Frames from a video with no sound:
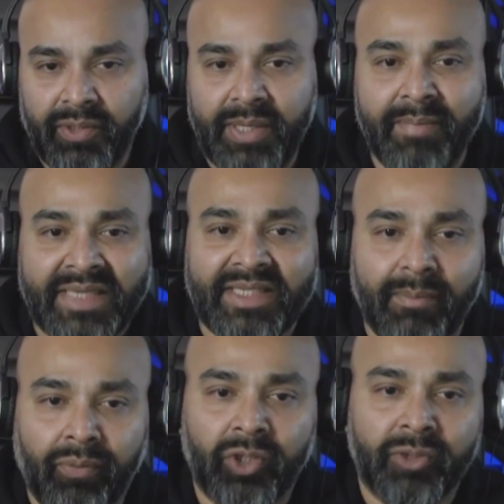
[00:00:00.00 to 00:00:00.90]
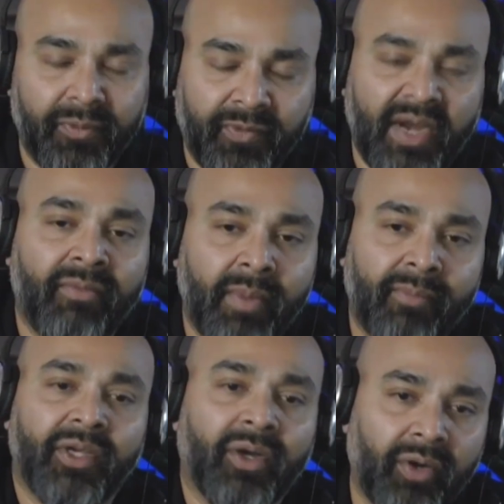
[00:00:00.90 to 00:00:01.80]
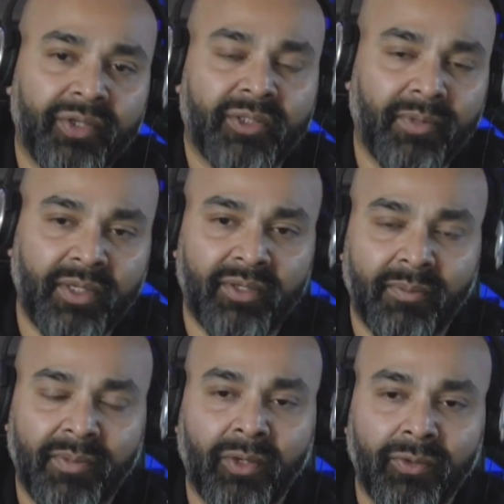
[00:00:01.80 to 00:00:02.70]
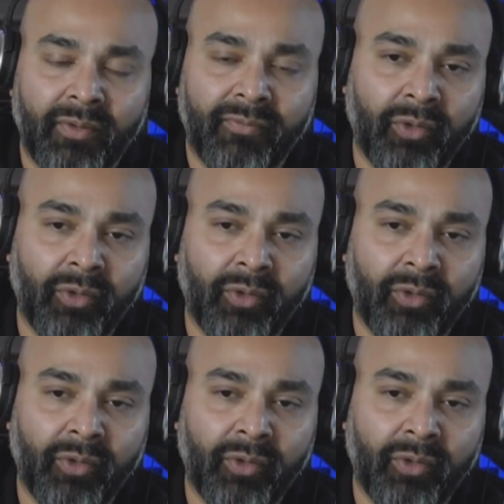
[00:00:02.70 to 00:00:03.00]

it makes it impossible for every member of the Ohana to be an owner of